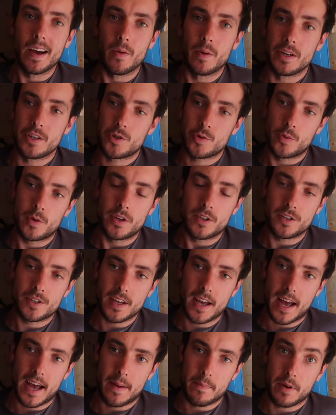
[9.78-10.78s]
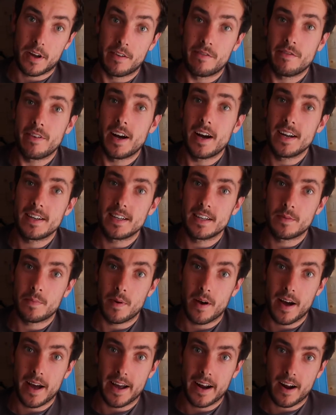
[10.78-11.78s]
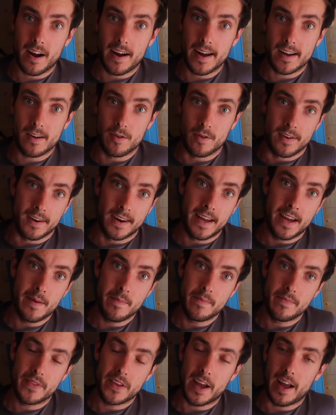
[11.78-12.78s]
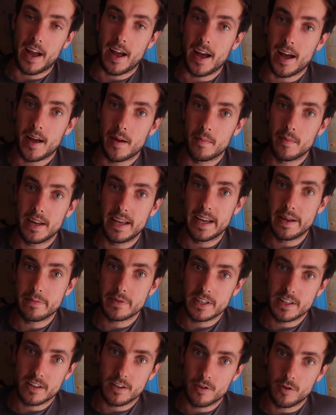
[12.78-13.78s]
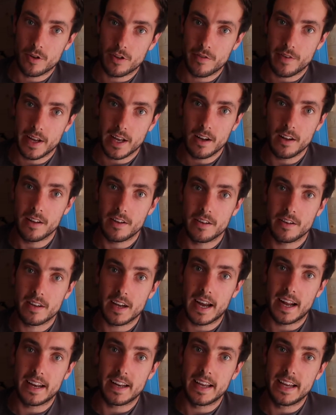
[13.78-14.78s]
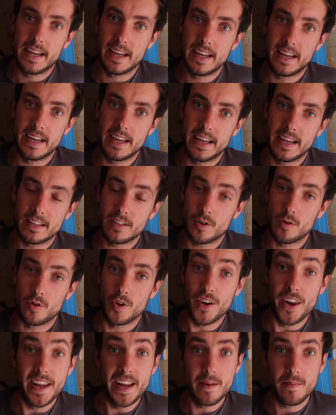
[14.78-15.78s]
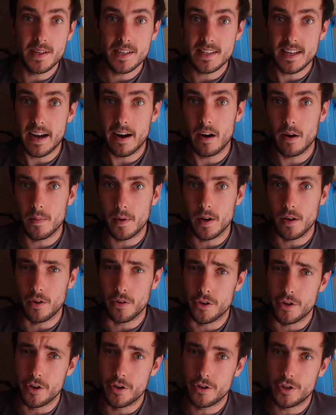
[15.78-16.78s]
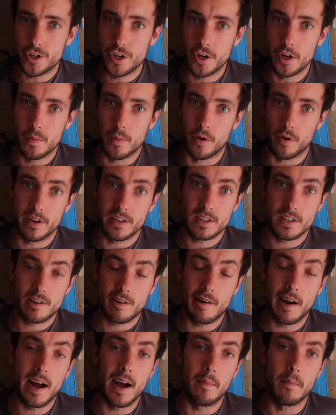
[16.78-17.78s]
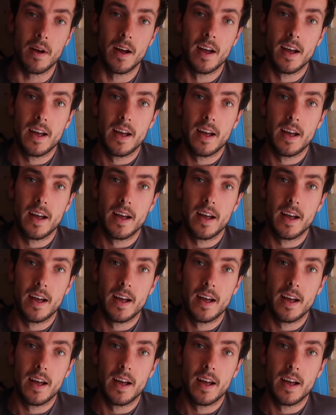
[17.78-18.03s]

which was converted by a guy called Liam. Liam's in the north of England, and he is called Liam the Terrible on YouTube or Instagram.